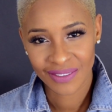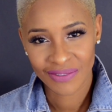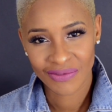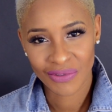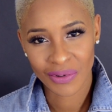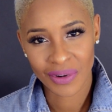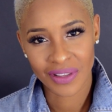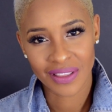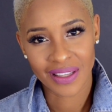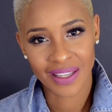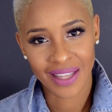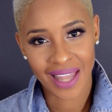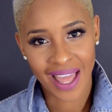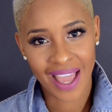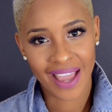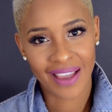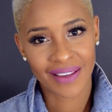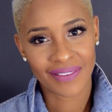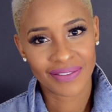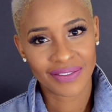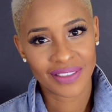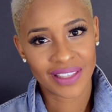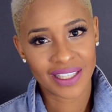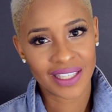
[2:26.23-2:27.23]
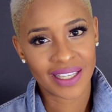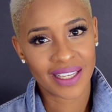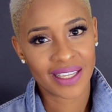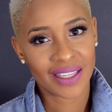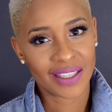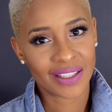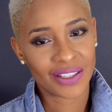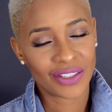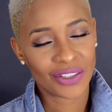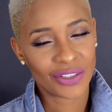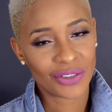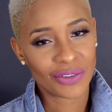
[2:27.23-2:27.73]
for the life that
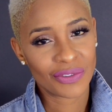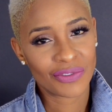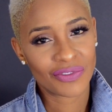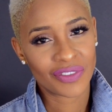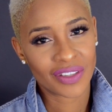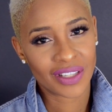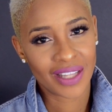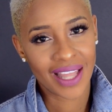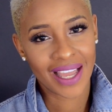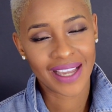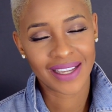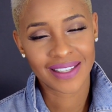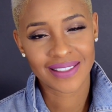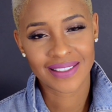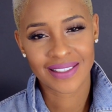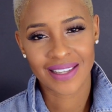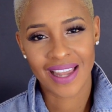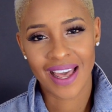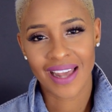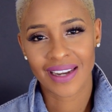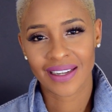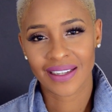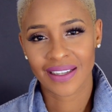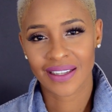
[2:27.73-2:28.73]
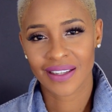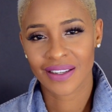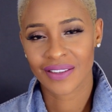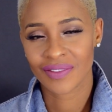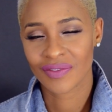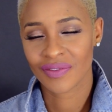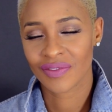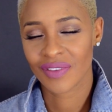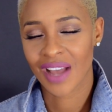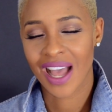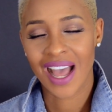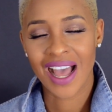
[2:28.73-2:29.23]
you feel like is not enough.
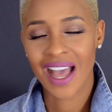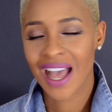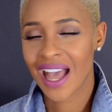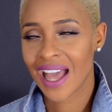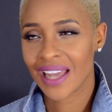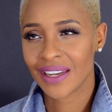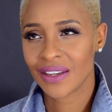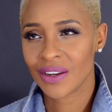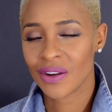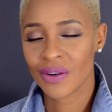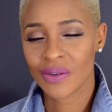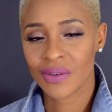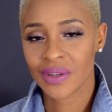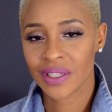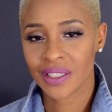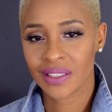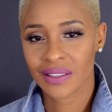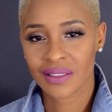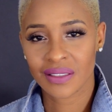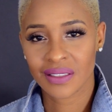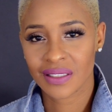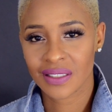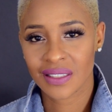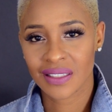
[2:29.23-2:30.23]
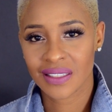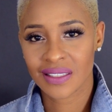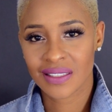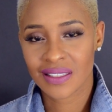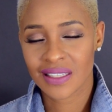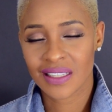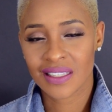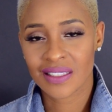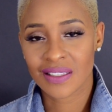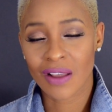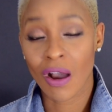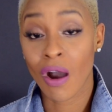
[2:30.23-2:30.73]
I, I know it is
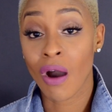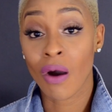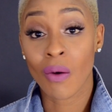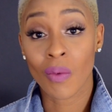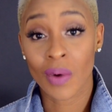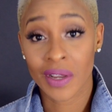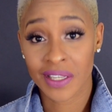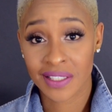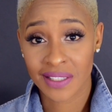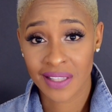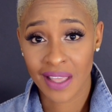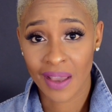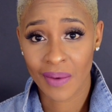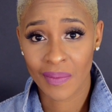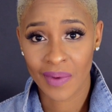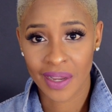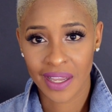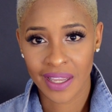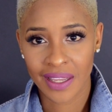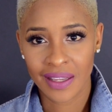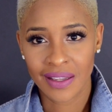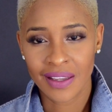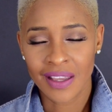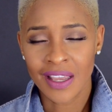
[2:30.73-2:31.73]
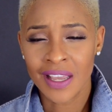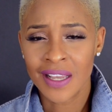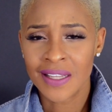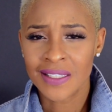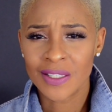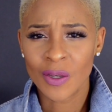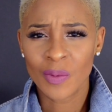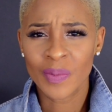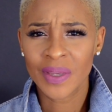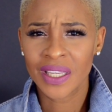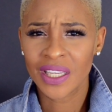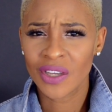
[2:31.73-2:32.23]
it's always that way.
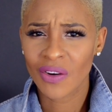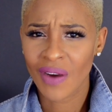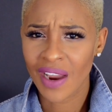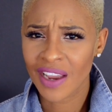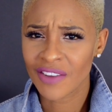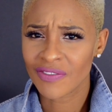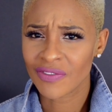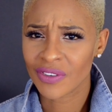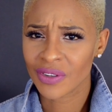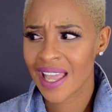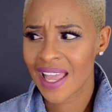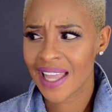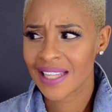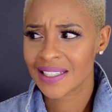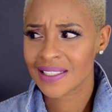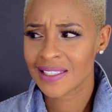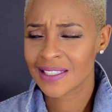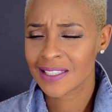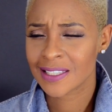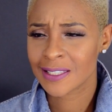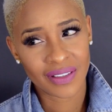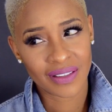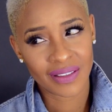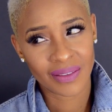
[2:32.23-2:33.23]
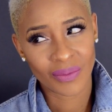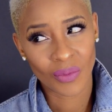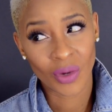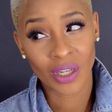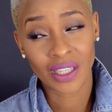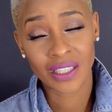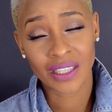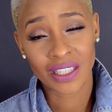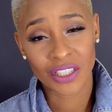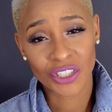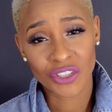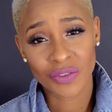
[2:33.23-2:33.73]
So be grateful. That's
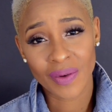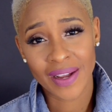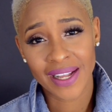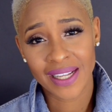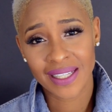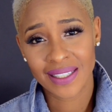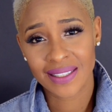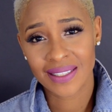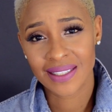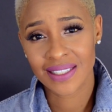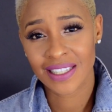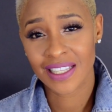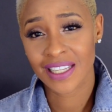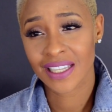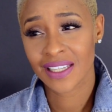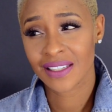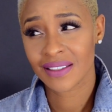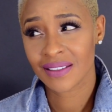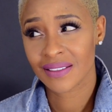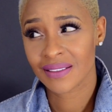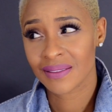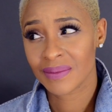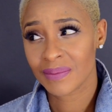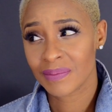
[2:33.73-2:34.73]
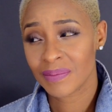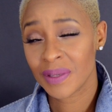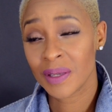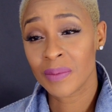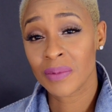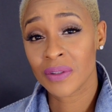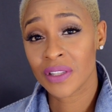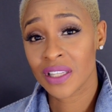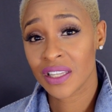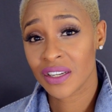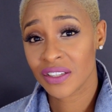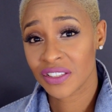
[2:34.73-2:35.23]
one of the traits that
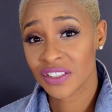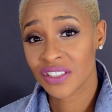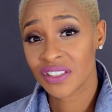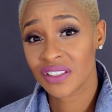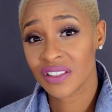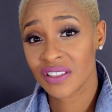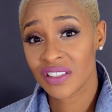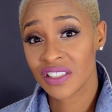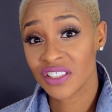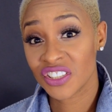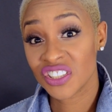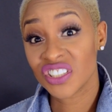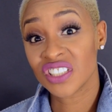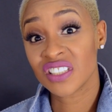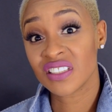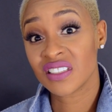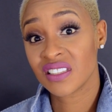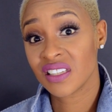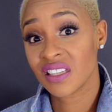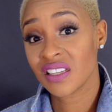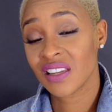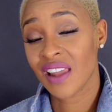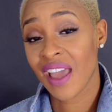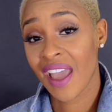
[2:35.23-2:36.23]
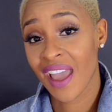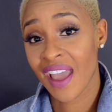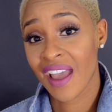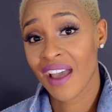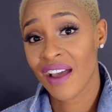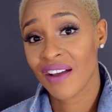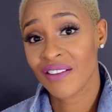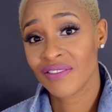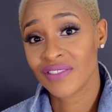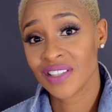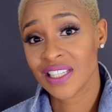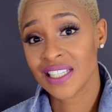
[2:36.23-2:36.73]
people that are the shiznit
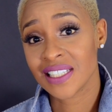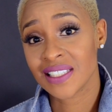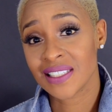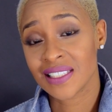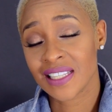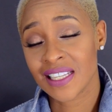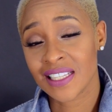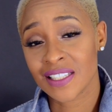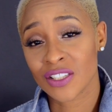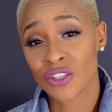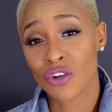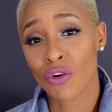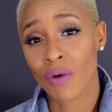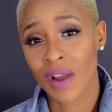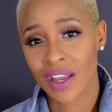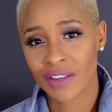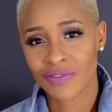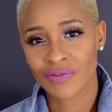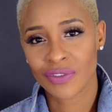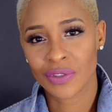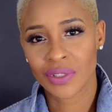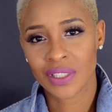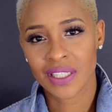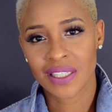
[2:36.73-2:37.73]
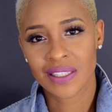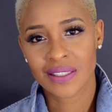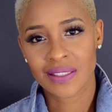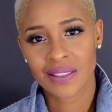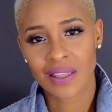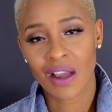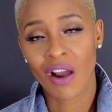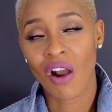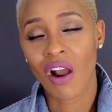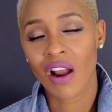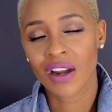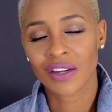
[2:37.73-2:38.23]
have is is gratefulness.
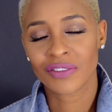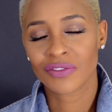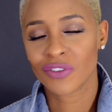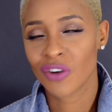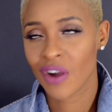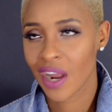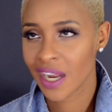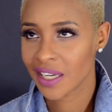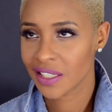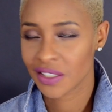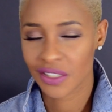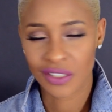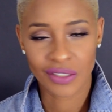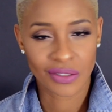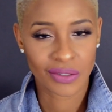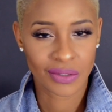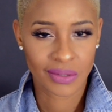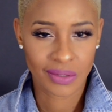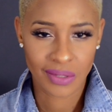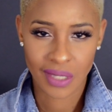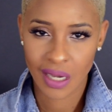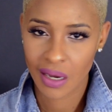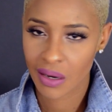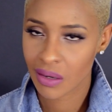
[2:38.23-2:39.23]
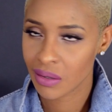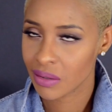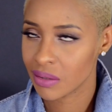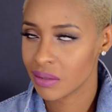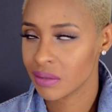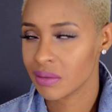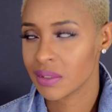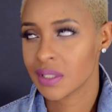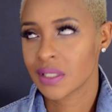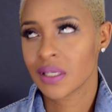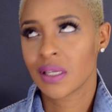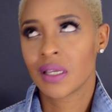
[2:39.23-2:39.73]
A heart of gratitude
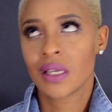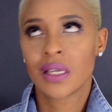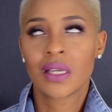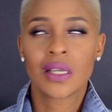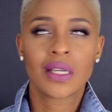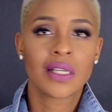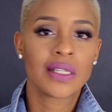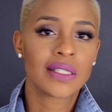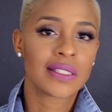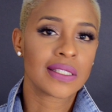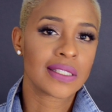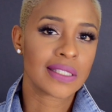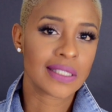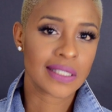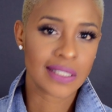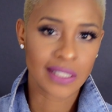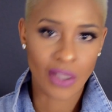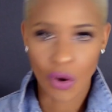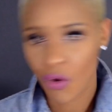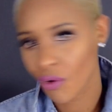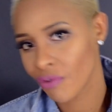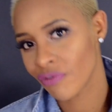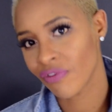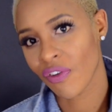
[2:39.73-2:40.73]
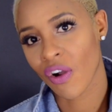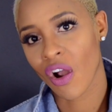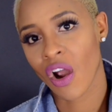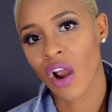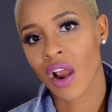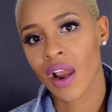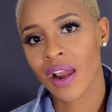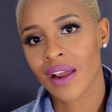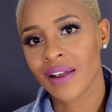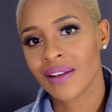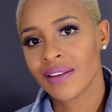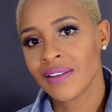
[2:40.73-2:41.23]
goes so
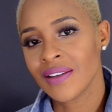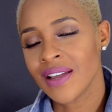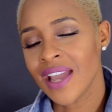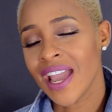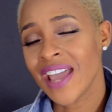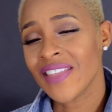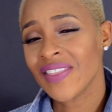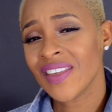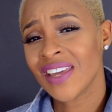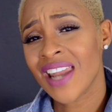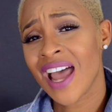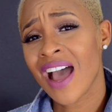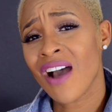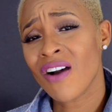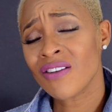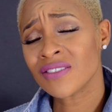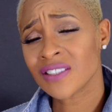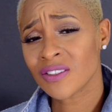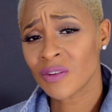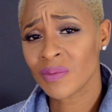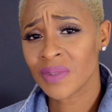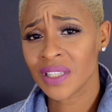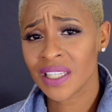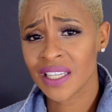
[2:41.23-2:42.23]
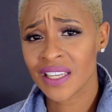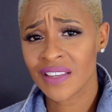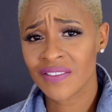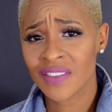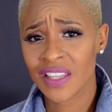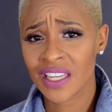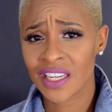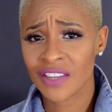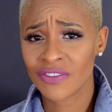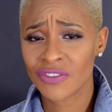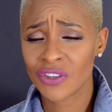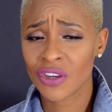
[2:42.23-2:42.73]
far. And then I also believe
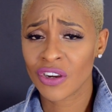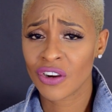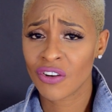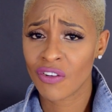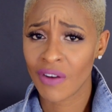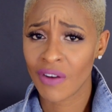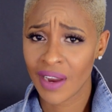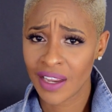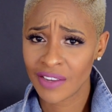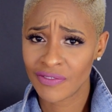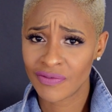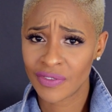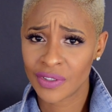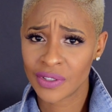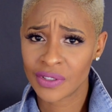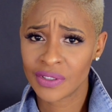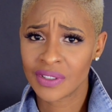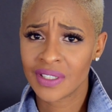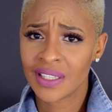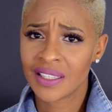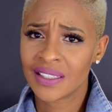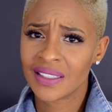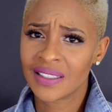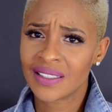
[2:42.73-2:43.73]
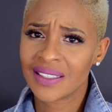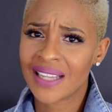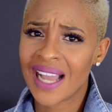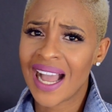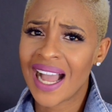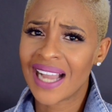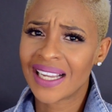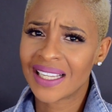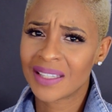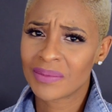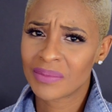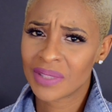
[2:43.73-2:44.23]
that if you're grateful,
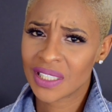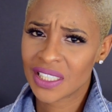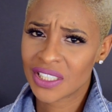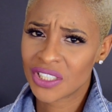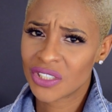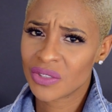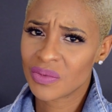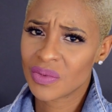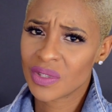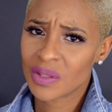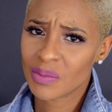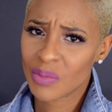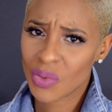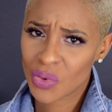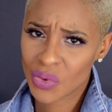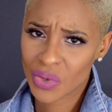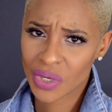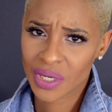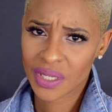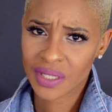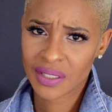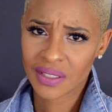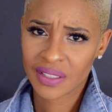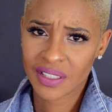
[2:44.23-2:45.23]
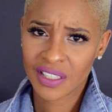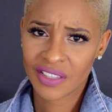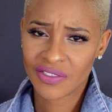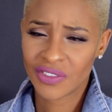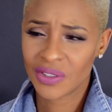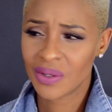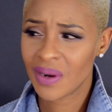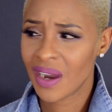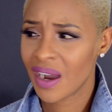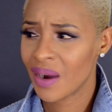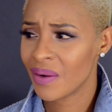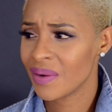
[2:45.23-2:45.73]
God can bless you with more. If
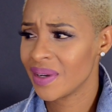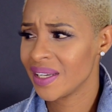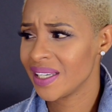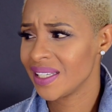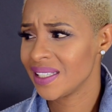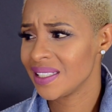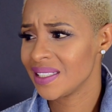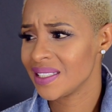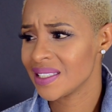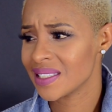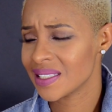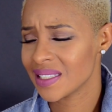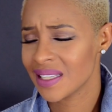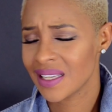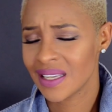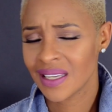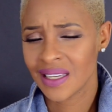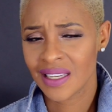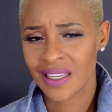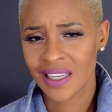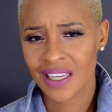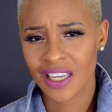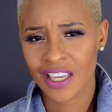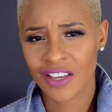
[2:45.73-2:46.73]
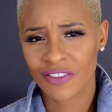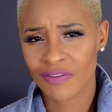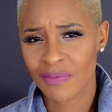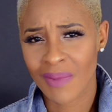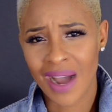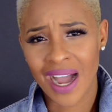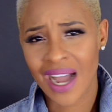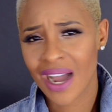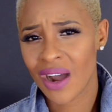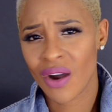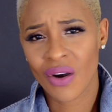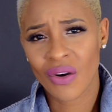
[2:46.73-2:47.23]
you always, if
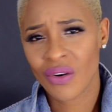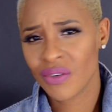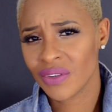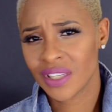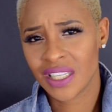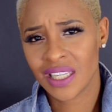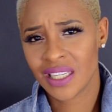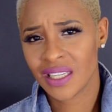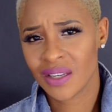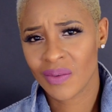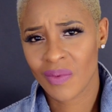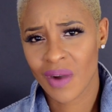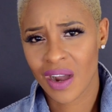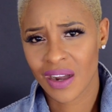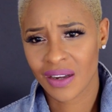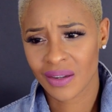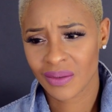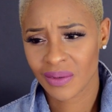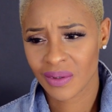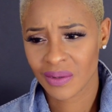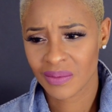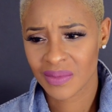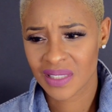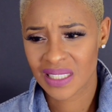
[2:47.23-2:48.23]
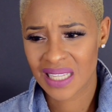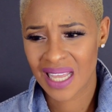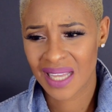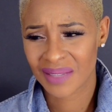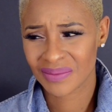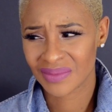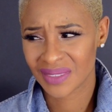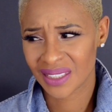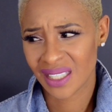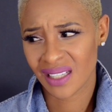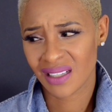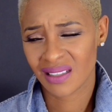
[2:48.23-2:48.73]
my own kid walking around is
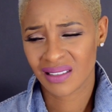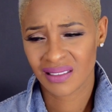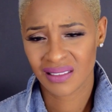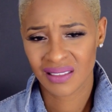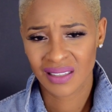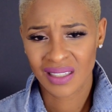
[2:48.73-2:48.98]
like, ah,